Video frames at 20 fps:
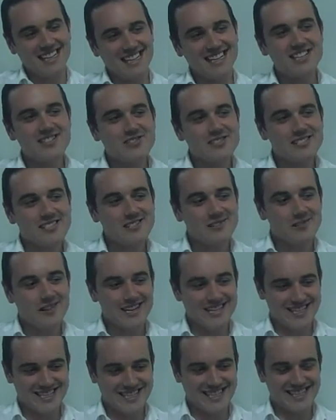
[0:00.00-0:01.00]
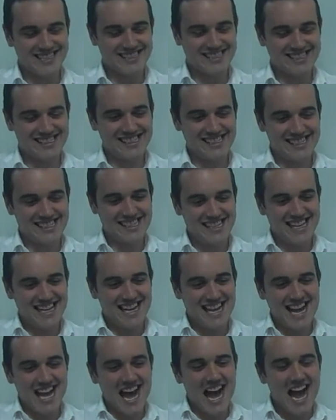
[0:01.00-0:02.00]
Interesting question.
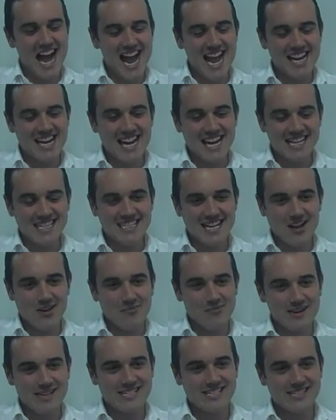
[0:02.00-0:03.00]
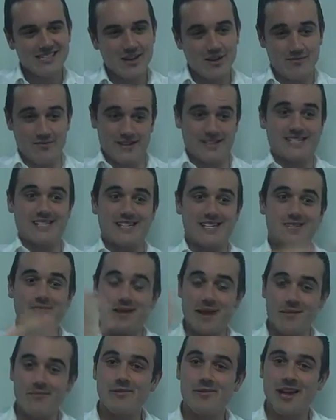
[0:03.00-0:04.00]
I guess I'll miss, obviously, the
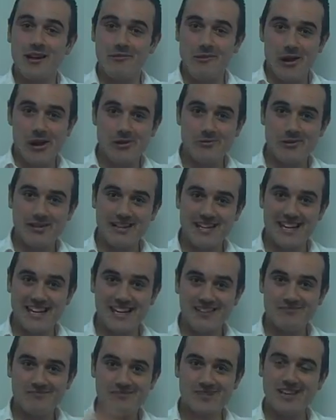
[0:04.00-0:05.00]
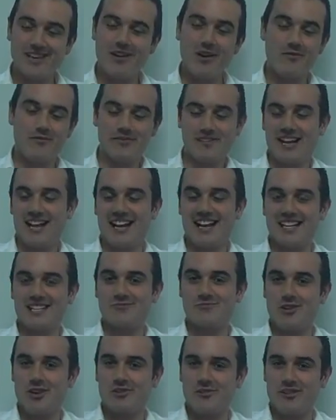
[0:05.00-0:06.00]
people I work with here, and hopefully I get
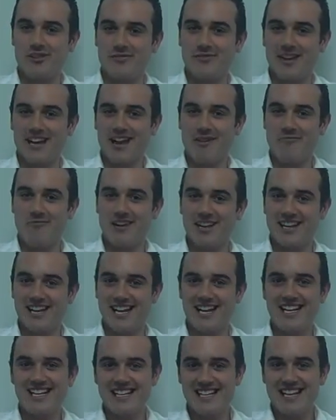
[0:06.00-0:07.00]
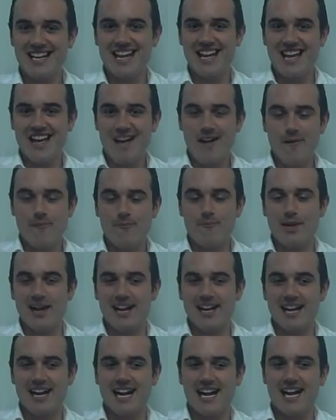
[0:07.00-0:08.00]
to work with them again one day.
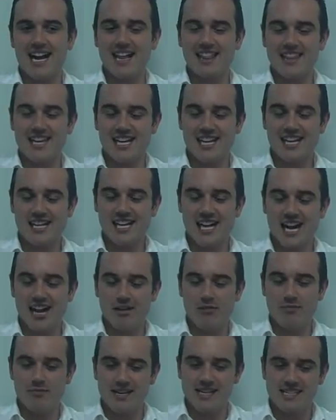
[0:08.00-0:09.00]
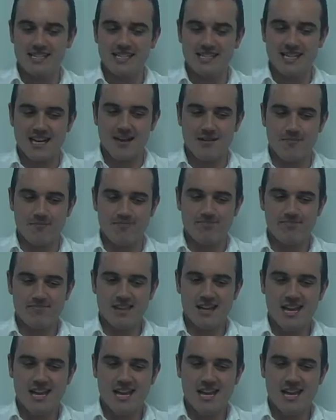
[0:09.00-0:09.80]
But I think I'll miss, well,